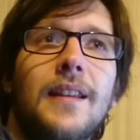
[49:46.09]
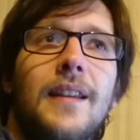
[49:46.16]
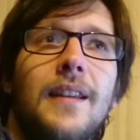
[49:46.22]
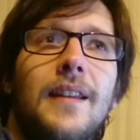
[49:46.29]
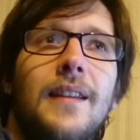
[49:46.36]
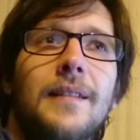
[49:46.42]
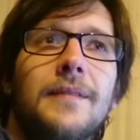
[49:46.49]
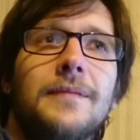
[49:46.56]

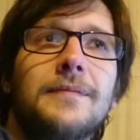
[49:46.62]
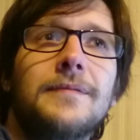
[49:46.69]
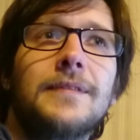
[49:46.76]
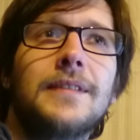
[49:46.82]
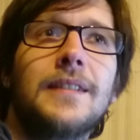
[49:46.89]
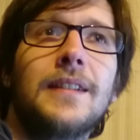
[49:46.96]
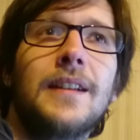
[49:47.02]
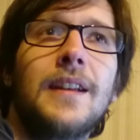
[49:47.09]
uh,
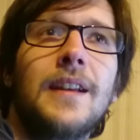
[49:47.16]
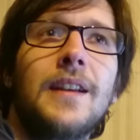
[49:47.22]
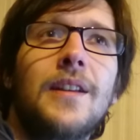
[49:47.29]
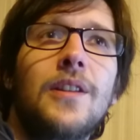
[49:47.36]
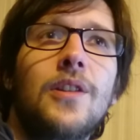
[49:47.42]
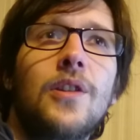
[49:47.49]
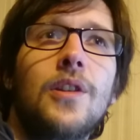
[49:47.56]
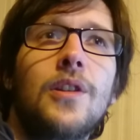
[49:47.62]

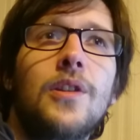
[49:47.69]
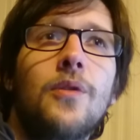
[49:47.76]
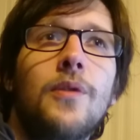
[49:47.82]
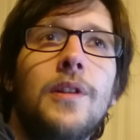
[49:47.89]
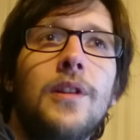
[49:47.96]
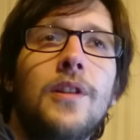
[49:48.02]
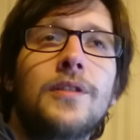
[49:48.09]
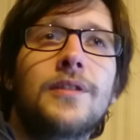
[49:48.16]
you
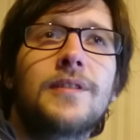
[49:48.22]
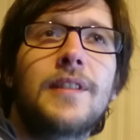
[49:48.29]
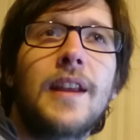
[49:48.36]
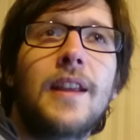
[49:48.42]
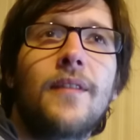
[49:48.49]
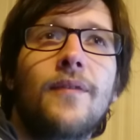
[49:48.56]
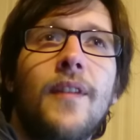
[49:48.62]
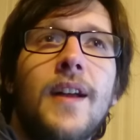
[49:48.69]
will not
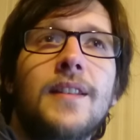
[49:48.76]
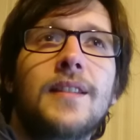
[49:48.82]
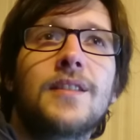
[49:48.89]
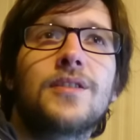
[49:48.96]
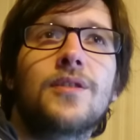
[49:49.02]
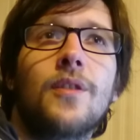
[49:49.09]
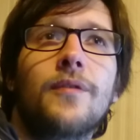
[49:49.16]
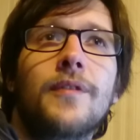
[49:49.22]
take
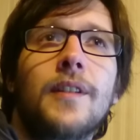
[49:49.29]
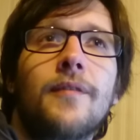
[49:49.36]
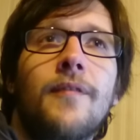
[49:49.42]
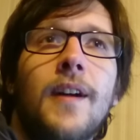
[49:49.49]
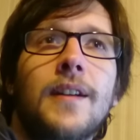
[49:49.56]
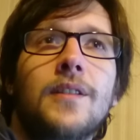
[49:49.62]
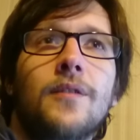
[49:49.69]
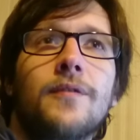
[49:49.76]
advantage of the
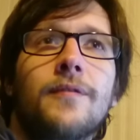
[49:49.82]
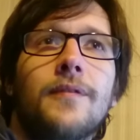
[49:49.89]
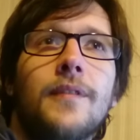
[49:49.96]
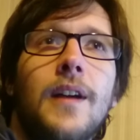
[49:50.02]
fact of